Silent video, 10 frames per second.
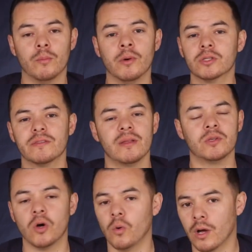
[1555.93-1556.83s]
Most of
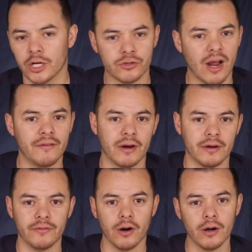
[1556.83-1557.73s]
them don't want to drive
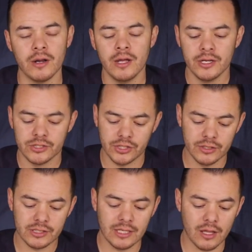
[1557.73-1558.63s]
very far. So
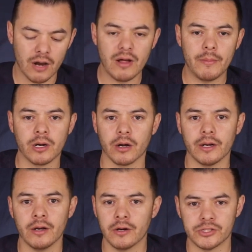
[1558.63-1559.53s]
you'll see a lot of
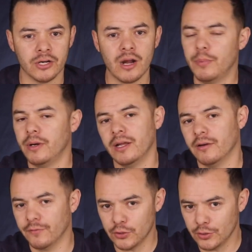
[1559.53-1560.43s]
Albuquerque hunters, they're not putting
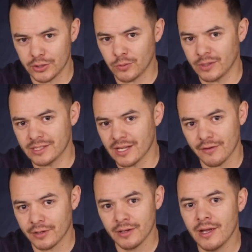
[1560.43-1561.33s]
in for Unit
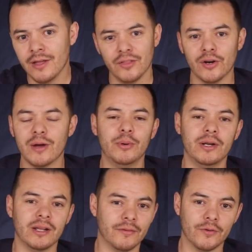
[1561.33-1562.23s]
27. They're not
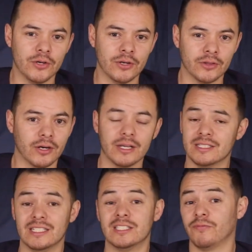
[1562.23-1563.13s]
putting in for Unit 30
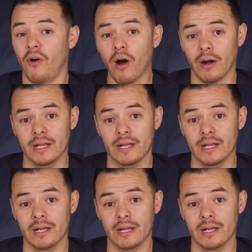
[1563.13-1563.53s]
because it's far.